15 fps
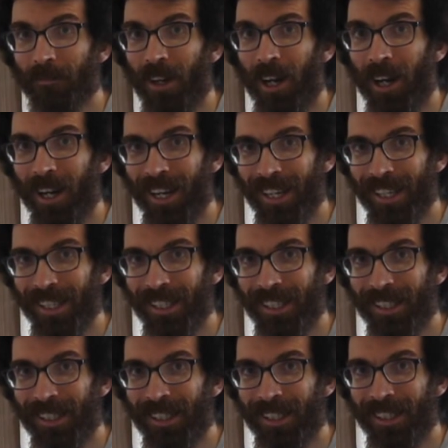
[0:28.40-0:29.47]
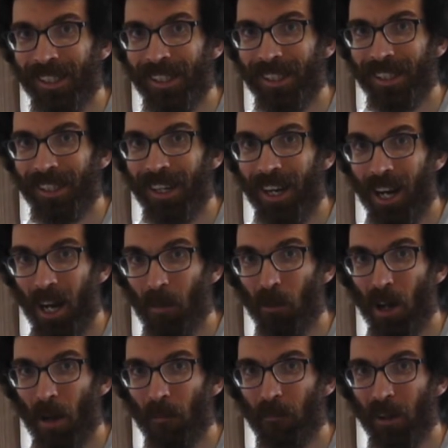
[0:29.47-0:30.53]
Hi, I'm
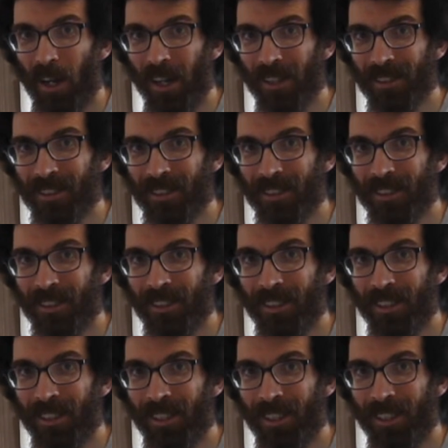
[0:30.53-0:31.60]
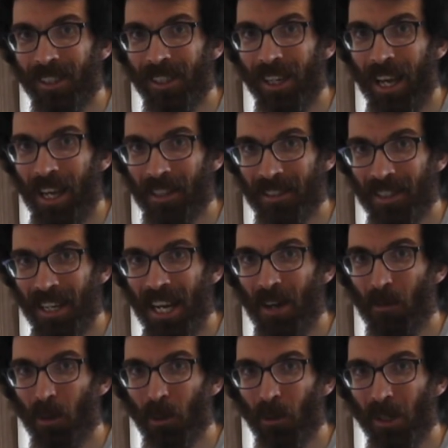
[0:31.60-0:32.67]
Rob Foss, and today
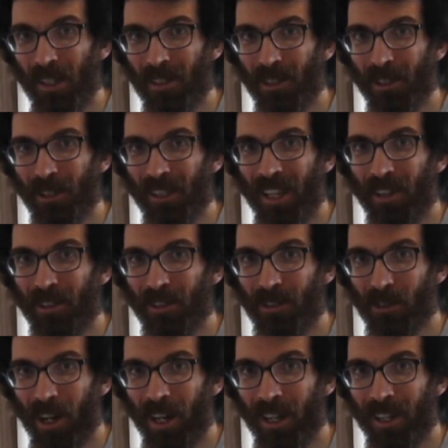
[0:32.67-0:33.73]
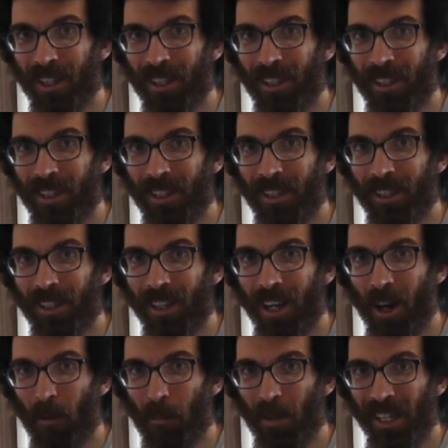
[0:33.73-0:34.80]
we're going to learn how to draw
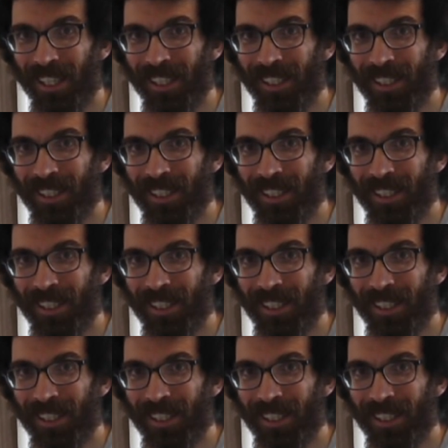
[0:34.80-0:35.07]
a bee.